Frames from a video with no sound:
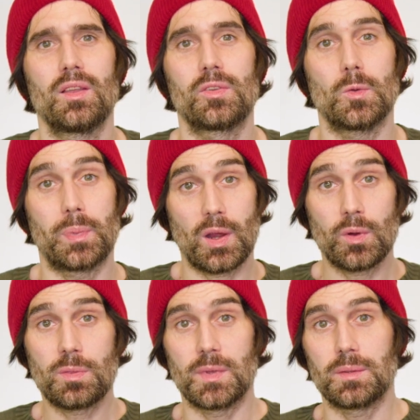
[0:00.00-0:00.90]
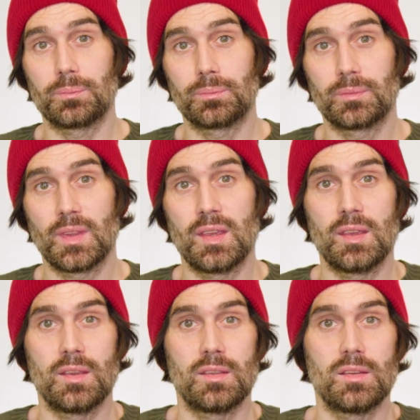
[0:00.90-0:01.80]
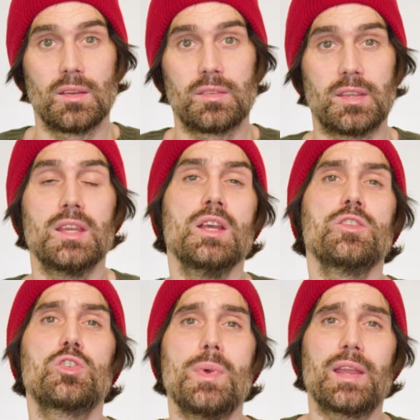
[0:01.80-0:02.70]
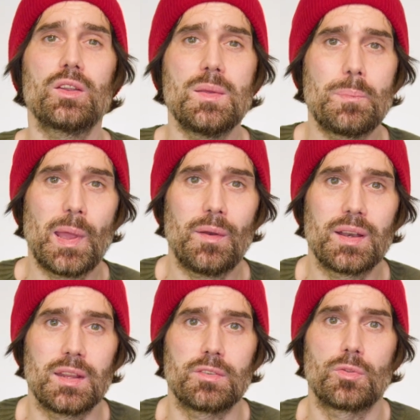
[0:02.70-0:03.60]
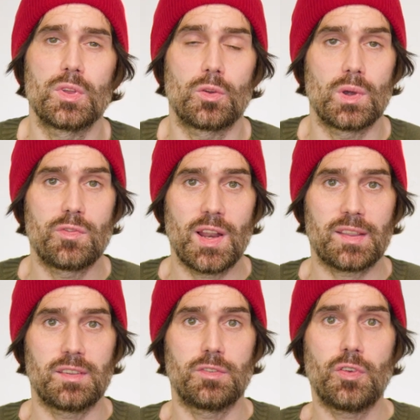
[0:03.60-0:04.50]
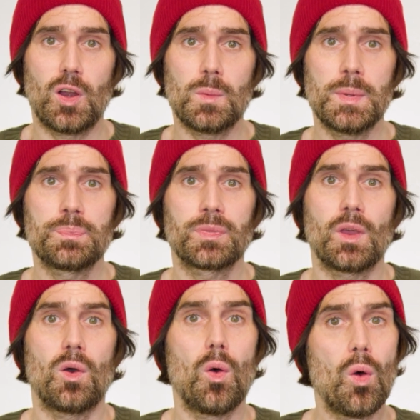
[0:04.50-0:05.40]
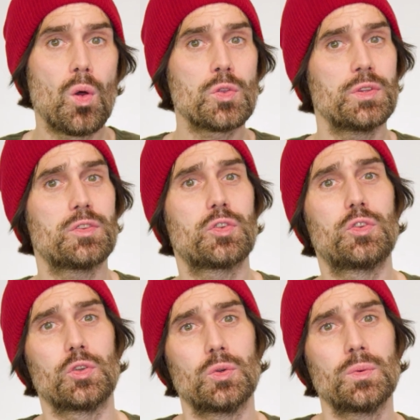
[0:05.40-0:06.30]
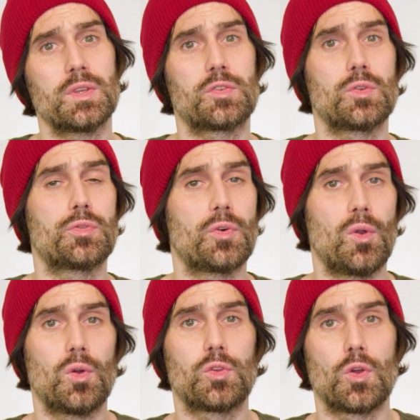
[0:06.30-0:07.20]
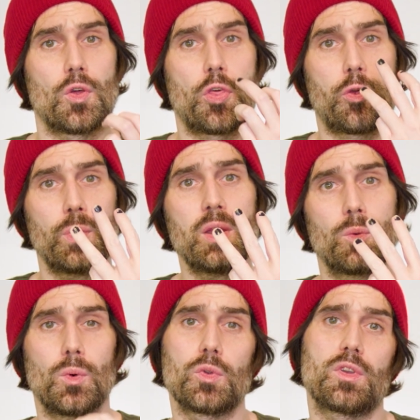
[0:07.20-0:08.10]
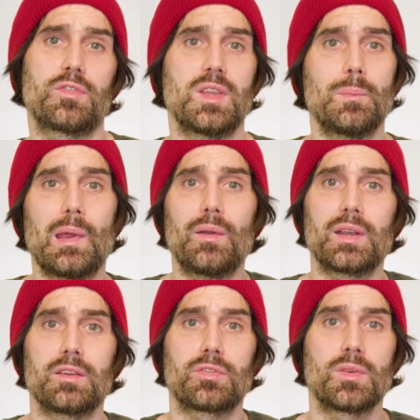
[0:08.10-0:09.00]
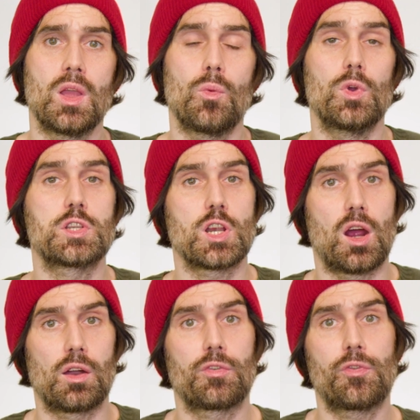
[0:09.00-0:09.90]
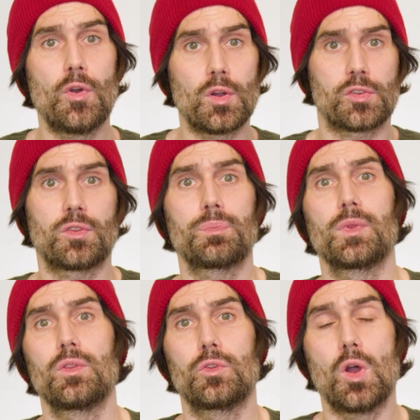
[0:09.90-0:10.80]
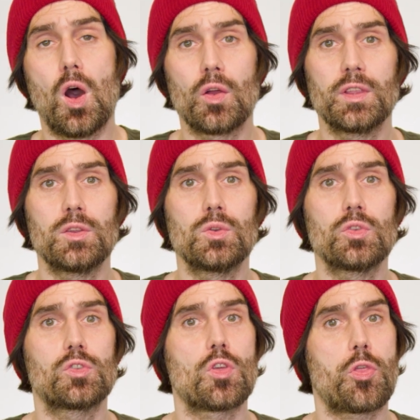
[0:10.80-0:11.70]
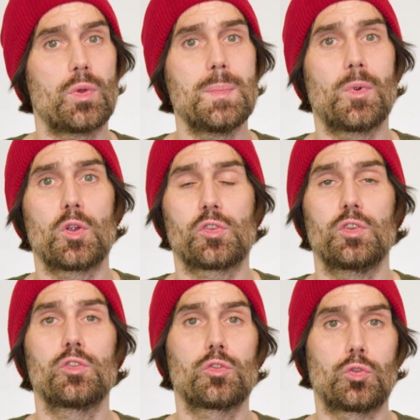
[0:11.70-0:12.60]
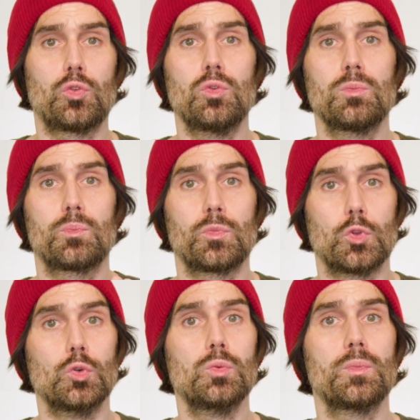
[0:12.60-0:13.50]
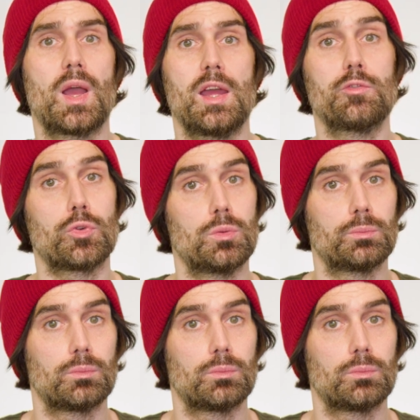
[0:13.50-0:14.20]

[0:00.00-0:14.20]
So bear with me. See, to make an imperative with a reflexive verb, all you need to do is to follow the three rules of the imperative, which are first, to only use the three persons tu, nous, and vous.